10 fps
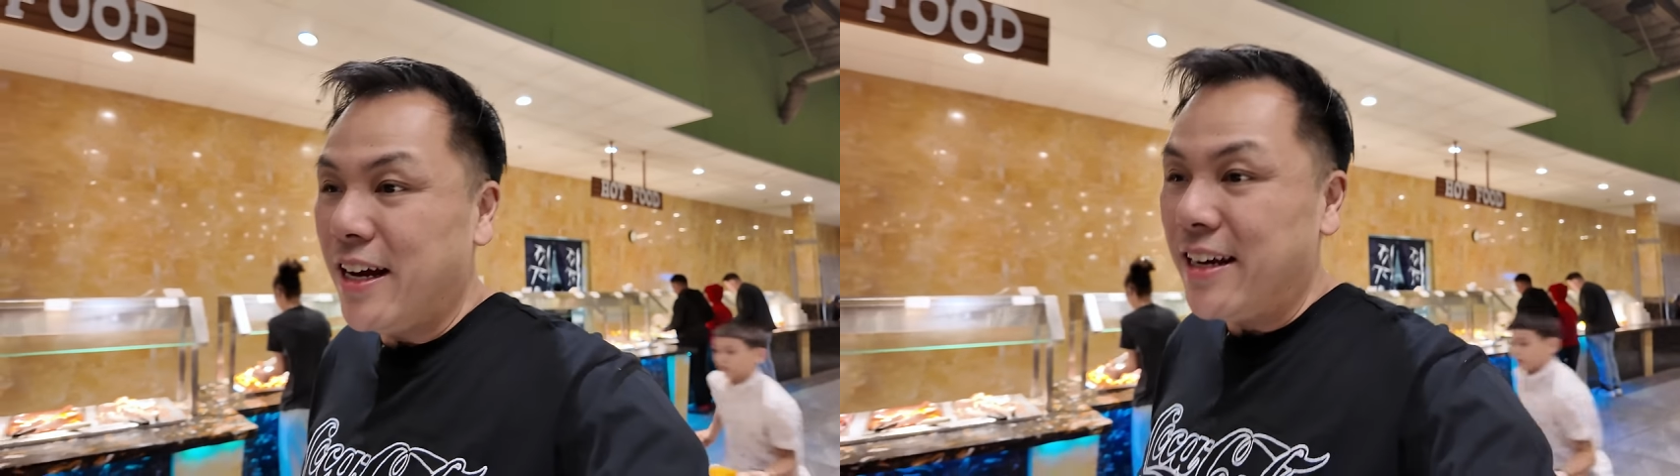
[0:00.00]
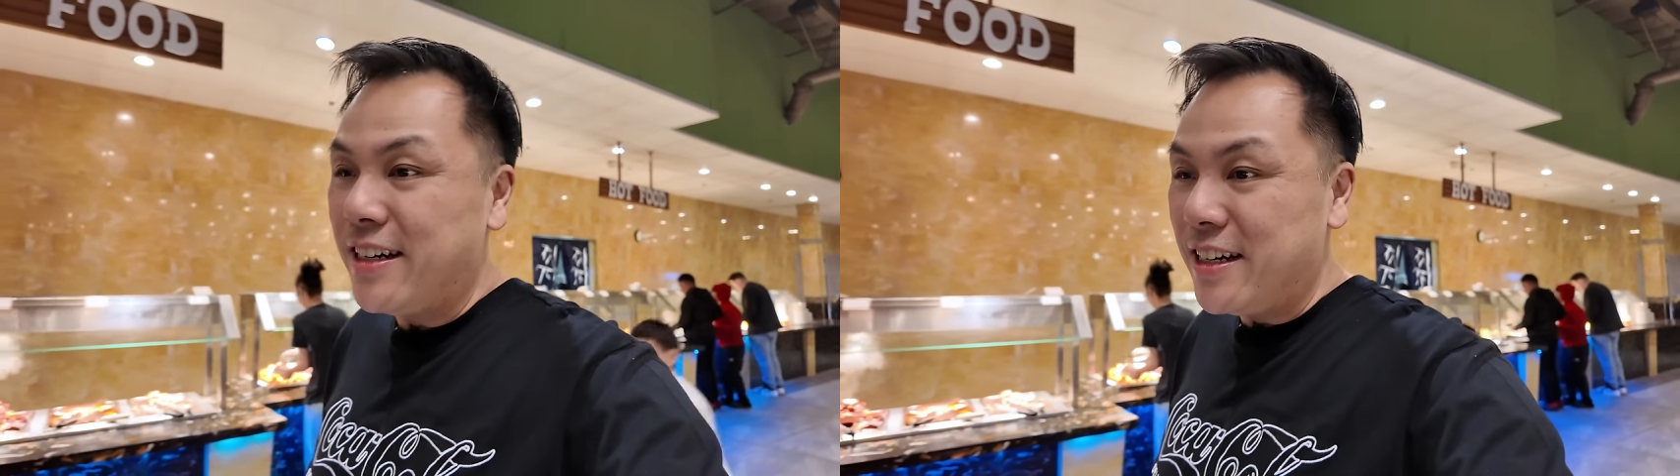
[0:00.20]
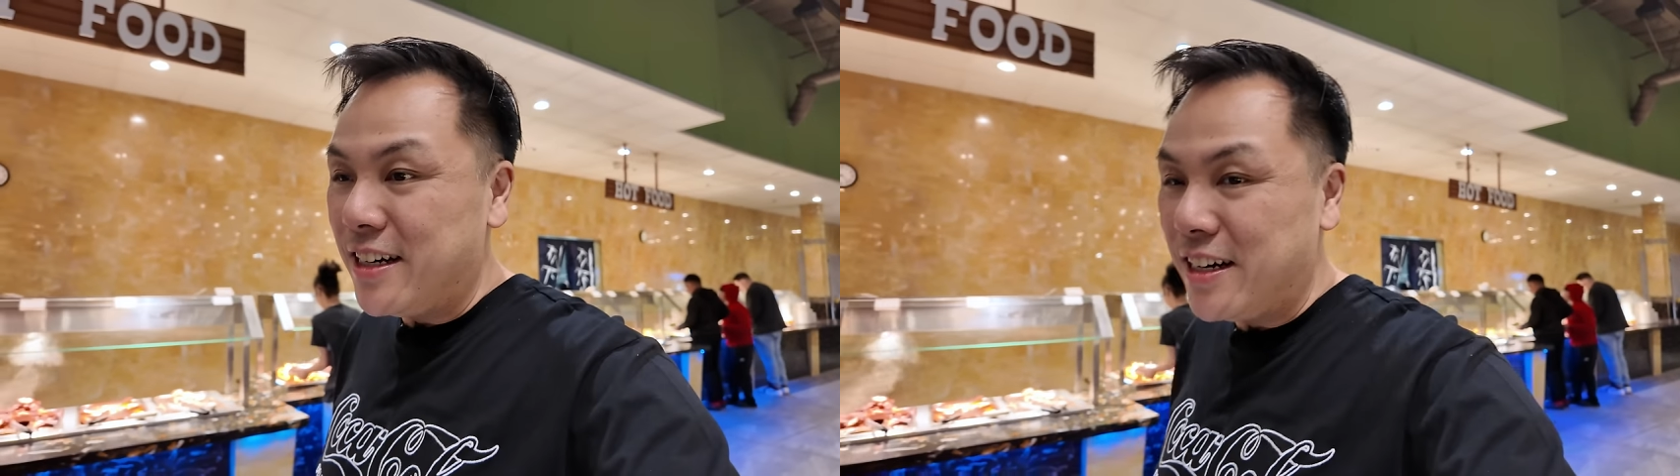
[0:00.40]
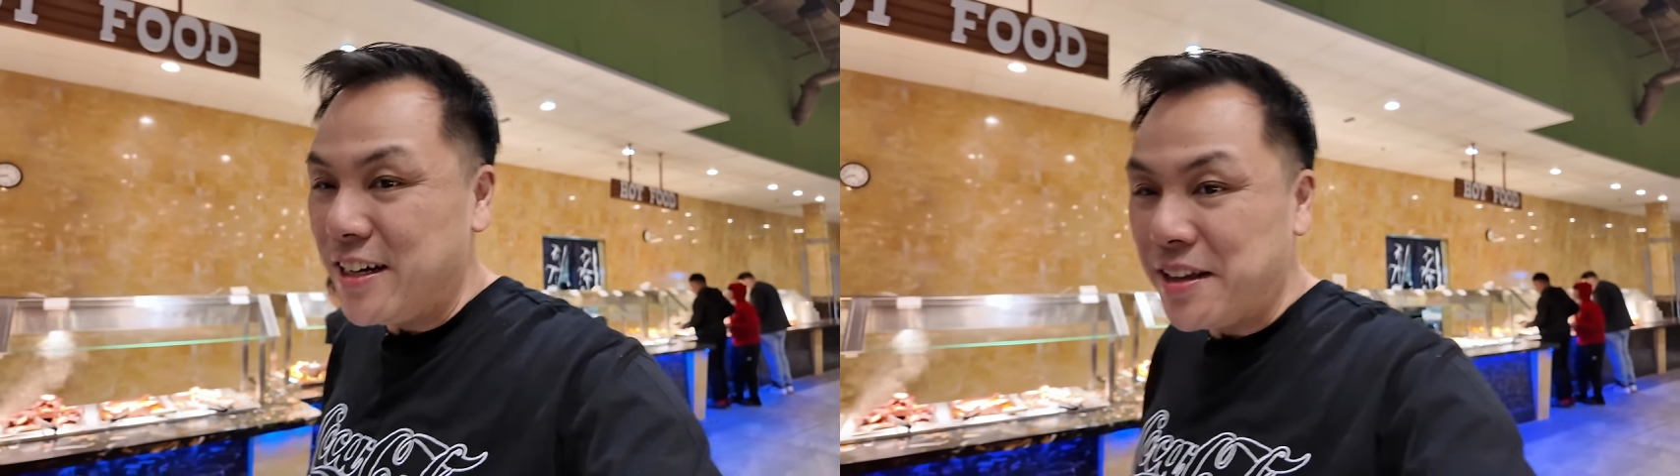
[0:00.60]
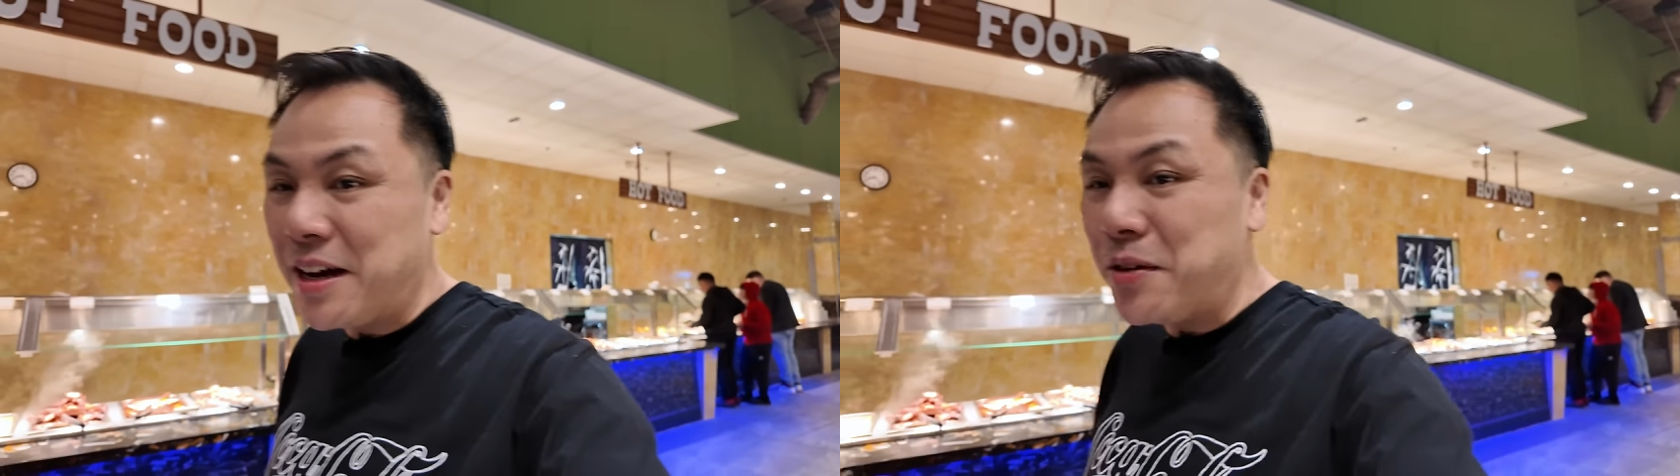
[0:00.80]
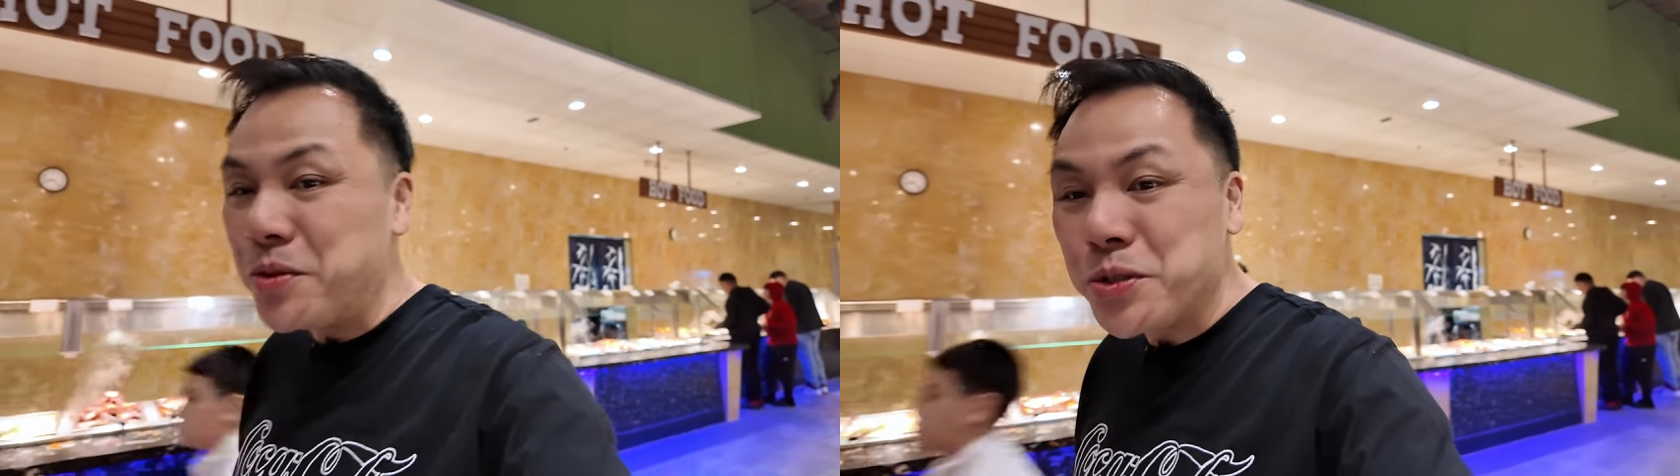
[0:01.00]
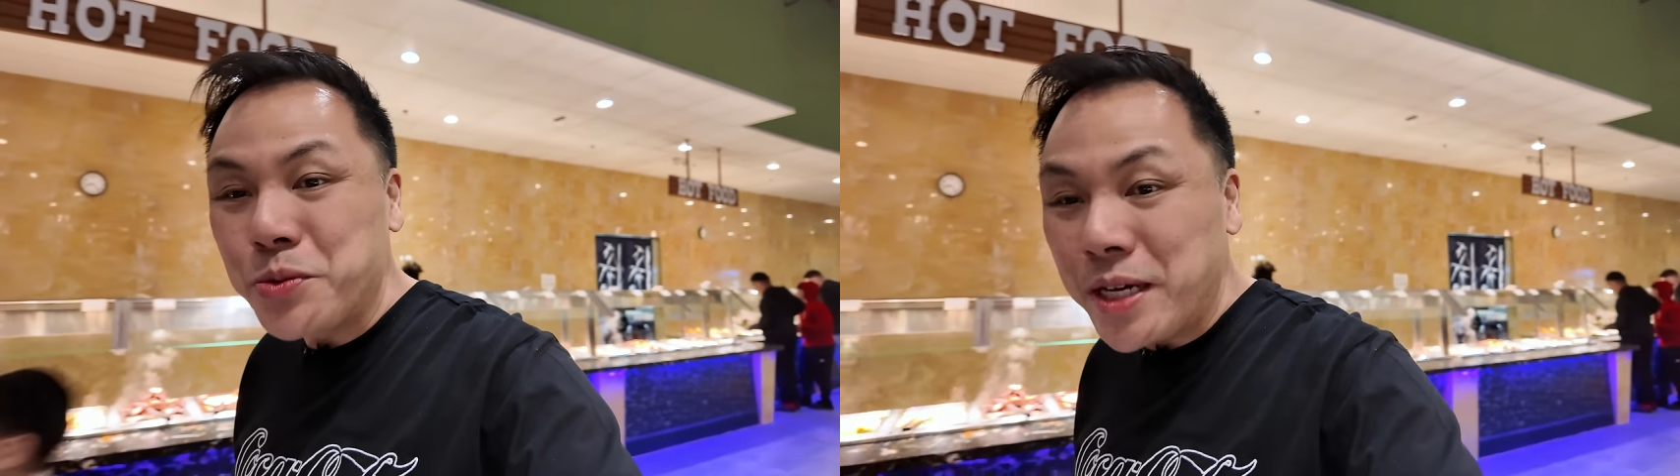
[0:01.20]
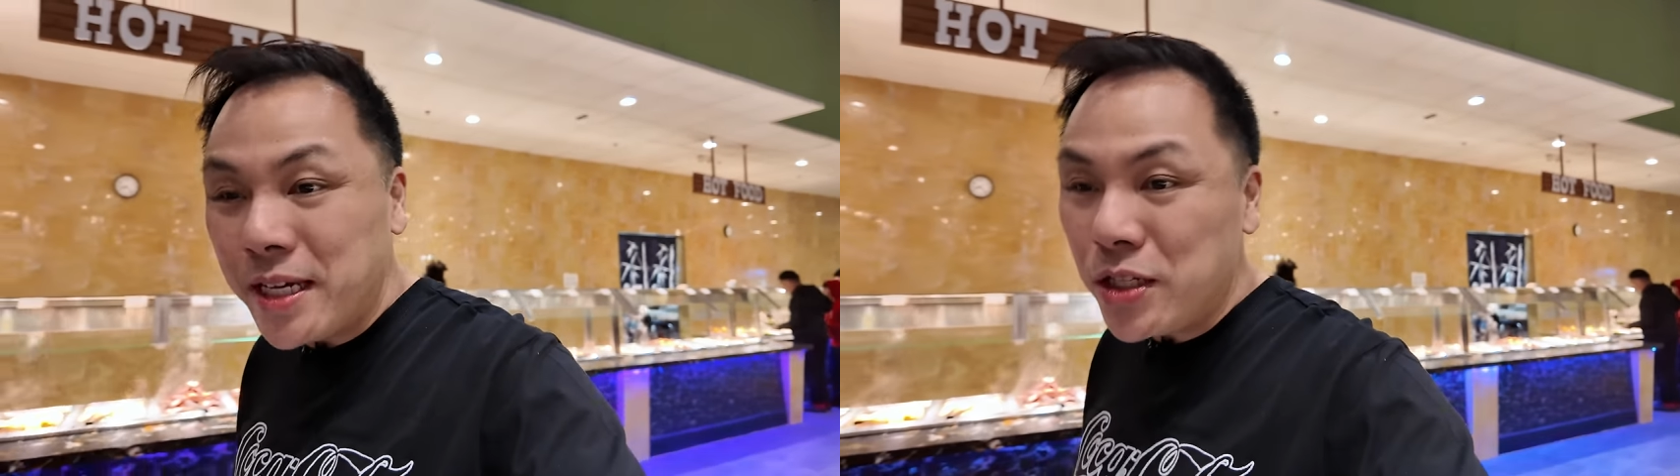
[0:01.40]
And that was
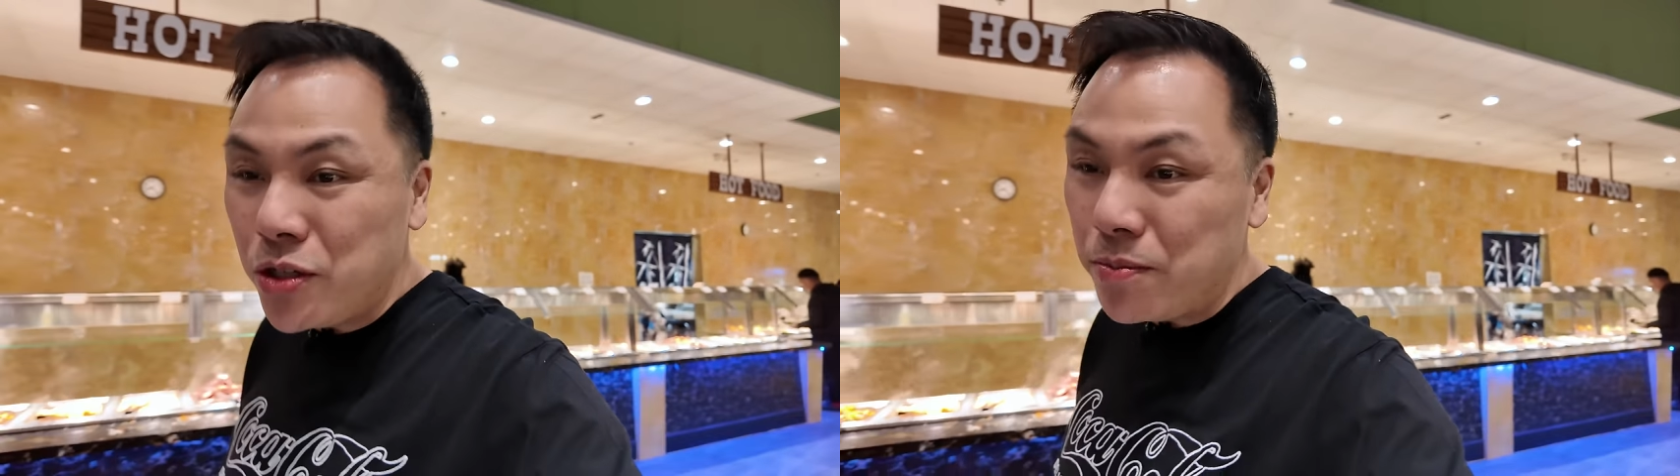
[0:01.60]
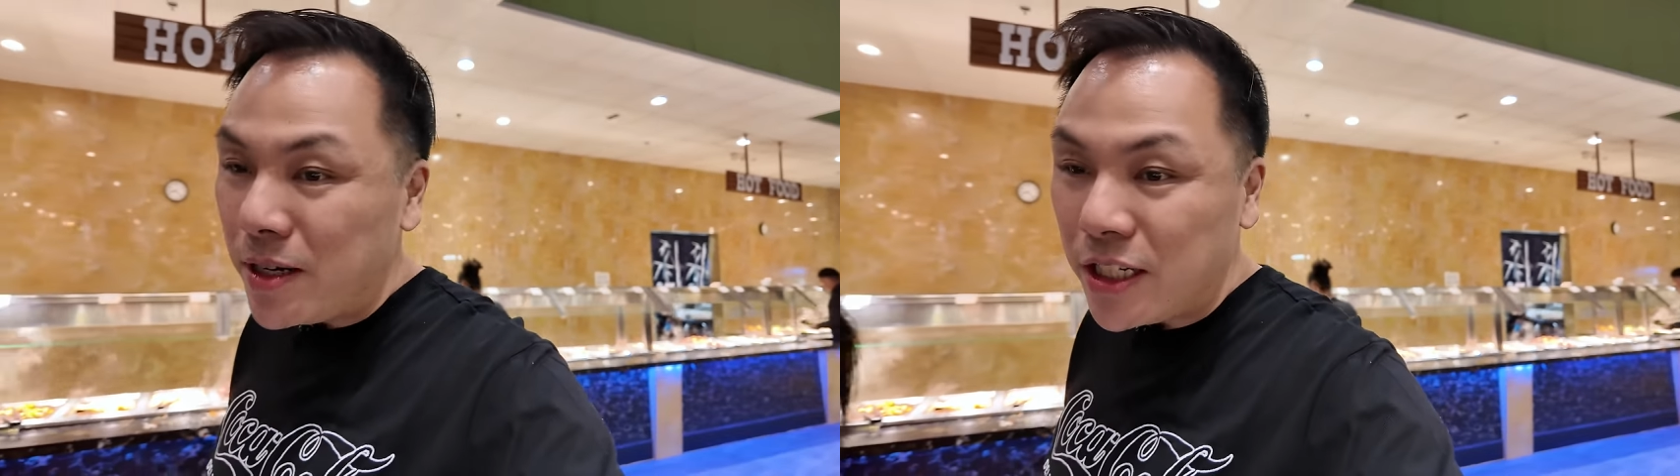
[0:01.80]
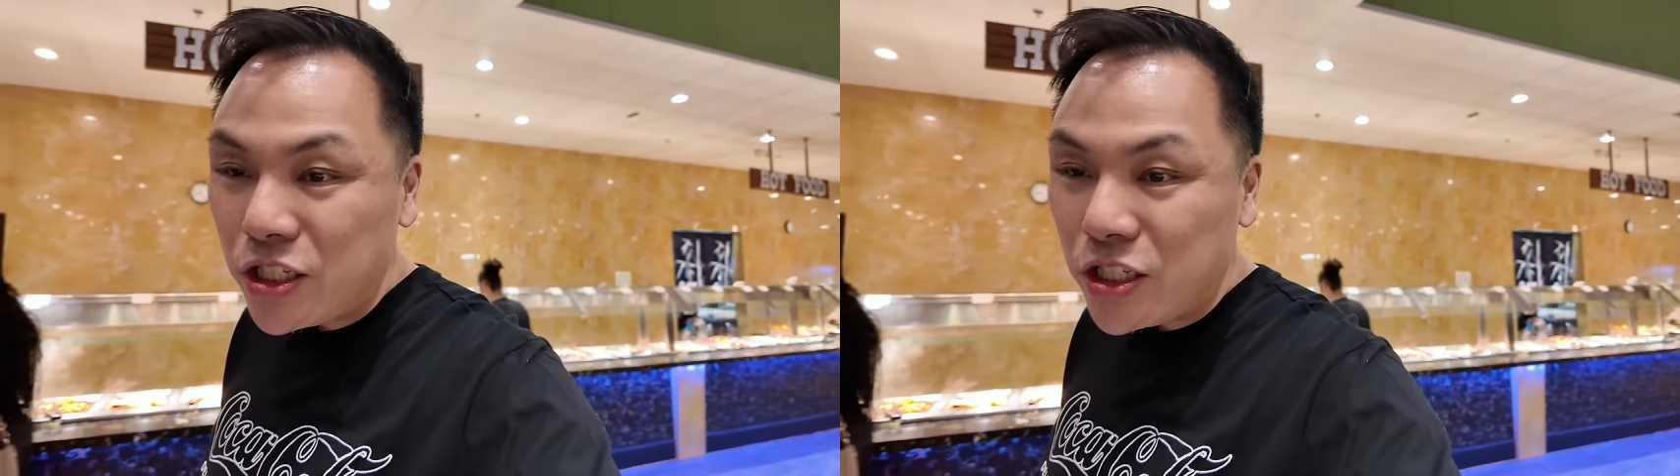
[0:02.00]
way too much.